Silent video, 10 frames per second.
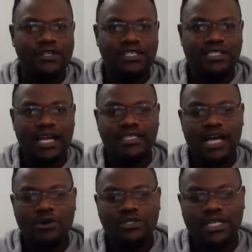it is
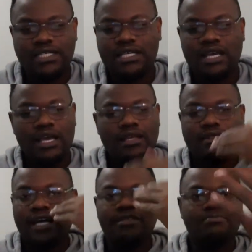undoubted
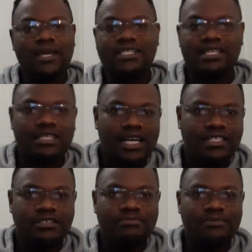that bad
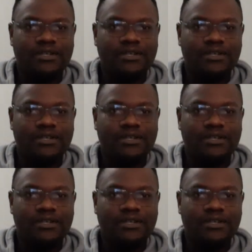leadership.